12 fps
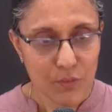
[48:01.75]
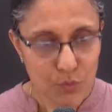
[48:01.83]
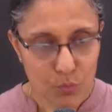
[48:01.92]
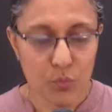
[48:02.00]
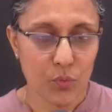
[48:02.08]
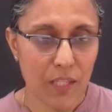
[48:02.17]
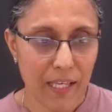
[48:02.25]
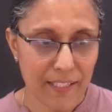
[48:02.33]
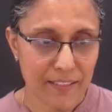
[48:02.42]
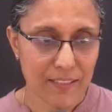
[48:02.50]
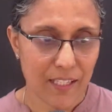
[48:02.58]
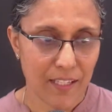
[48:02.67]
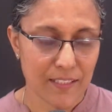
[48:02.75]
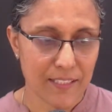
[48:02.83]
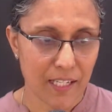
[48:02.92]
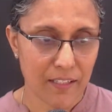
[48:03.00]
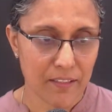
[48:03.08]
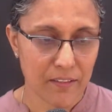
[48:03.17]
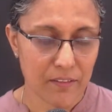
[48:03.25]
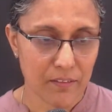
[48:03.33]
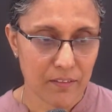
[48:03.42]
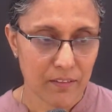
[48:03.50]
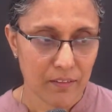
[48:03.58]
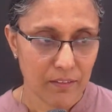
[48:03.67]
through that entire
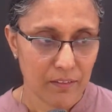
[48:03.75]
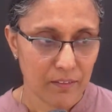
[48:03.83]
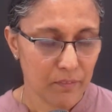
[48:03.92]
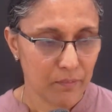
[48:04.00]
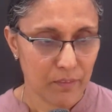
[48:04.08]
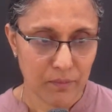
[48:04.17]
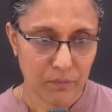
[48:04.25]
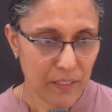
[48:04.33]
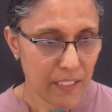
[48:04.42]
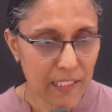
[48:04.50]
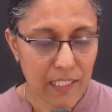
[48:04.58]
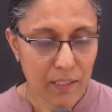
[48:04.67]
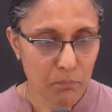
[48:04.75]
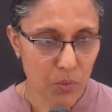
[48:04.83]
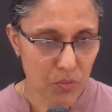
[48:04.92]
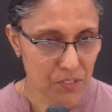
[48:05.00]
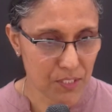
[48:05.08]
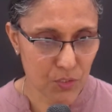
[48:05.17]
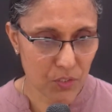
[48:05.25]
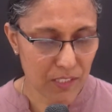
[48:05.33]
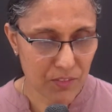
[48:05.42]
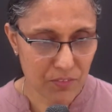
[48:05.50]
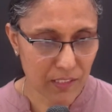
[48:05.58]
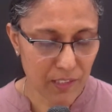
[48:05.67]
uh, healing process or
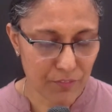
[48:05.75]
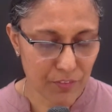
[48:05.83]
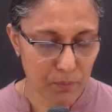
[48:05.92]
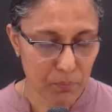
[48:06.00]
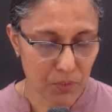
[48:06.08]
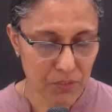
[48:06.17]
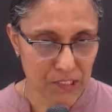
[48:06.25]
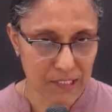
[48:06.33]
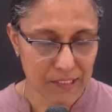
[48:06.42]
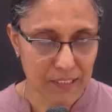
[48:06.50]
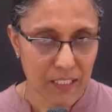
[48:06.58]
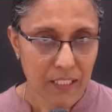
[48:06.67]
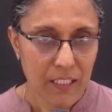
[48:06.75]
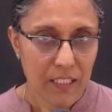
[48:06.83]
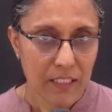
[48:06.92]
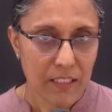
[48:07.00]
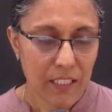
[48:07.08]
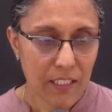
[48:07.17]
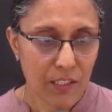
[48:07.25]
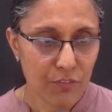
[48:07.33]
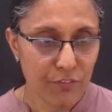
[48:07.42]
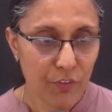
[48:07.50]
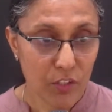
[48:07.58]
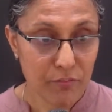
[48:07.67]
that recovery process. The
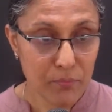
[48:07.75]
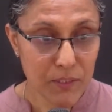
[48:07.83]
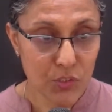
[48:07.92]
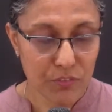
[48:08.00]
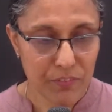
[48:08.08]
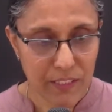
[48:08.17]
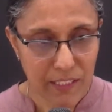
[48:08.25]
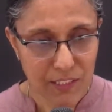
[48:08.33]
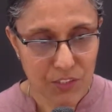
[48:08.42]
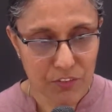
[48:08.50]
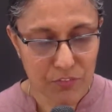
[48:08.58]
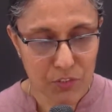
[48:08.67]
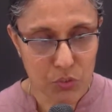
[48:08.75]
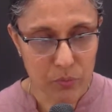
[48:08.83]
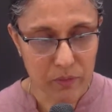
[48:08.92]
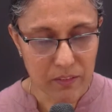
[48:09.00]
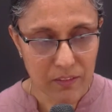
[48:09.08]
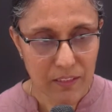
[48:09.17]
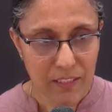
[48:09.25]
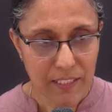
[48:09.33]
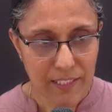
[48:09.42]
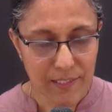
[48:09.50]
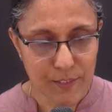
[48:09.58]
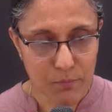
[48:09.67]
involvement of an individual
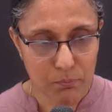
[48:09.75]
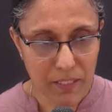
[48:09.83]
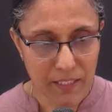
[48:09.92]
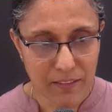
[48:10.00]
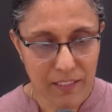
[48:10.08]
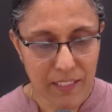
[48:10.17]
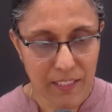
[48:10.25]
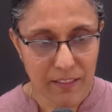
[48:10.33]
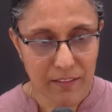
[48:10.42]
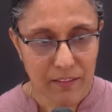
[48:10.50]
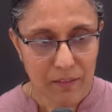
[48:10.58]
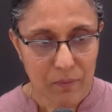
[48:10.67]
is mainly